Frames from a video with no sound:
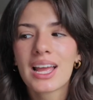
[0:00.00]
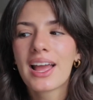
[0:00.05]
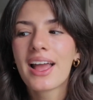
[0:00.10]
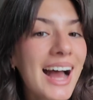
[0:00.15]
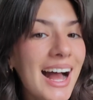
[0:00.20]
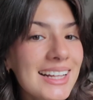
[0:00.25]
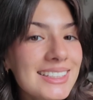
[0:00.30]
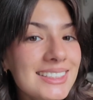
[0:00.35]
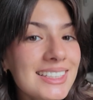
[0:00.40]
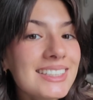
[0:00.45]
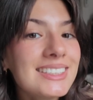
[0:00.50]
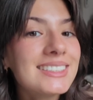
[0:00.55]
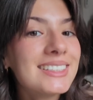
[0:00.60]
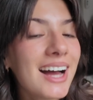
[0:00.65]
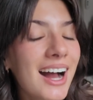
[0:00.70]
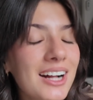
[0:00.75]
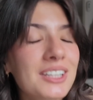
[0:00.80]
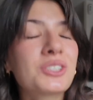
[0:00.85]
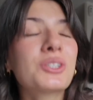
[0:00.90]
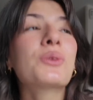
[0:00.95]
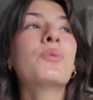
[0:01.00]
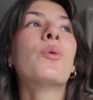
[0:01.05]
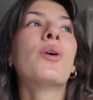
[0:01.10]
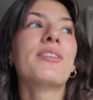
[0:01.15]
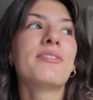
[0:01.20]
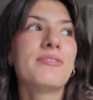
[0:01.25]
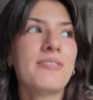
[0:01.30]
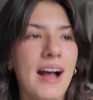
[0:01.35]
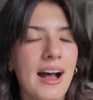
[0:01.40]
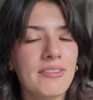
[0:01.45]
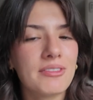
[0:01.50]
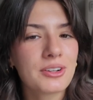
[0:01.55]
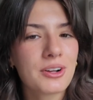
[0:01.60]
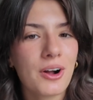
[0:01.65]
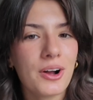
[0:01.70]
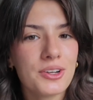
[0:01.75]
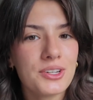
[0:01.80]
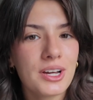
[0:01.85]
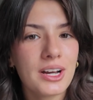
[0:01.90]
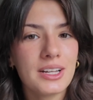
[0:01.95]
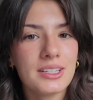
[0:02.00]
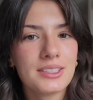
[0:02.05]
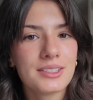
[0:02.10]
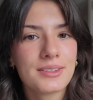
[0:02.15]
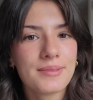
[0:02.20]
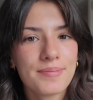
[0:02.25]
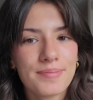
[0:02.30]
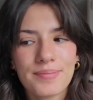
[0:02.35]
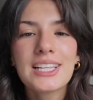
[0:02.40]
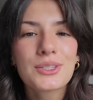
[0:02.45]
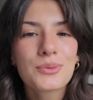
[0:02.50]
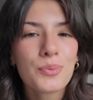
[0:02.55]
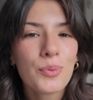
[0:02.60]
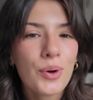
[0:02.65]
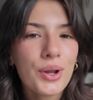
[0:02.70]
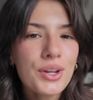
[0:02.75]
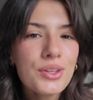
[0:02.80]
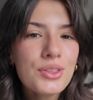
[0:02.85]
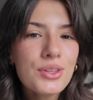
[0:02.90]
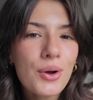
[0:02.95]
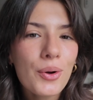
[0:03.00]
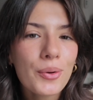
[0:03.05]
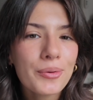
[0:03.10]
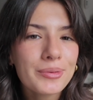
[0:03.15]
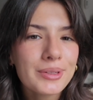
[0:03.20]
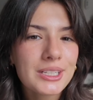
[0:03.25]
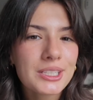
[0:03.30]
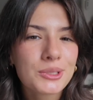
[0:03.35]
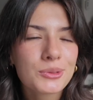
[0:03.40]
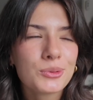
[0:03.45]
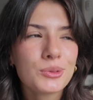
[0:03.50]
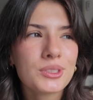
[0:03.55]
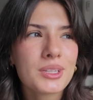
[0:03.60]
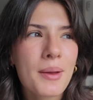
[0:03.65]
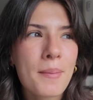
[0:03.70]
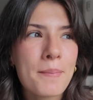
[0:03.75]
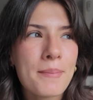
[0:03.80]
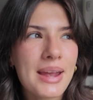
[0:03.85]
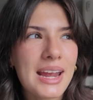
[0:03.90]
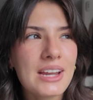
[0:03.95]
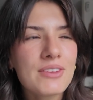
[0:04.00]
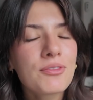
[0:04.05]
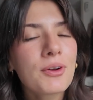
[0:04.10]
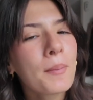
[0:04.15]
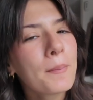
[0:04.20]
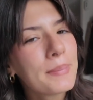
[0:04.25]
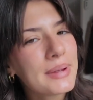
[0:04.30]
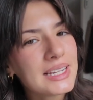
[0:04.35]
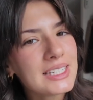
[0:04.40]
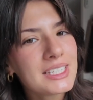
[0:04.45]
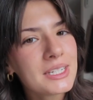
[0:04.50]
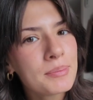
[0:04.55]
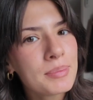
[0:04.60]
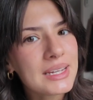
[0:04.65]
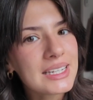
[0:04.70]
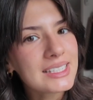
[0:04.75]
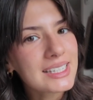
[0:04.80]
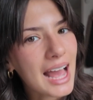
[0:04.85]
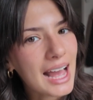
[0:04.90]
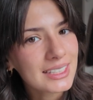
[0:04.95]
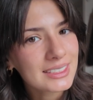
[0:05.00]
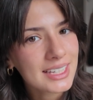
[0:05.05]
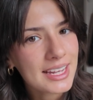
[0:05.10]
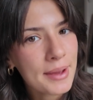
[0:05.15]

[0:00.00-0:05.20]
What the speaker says: That's exactly what Favicon does. It's one of the only tools made for B2B SaaS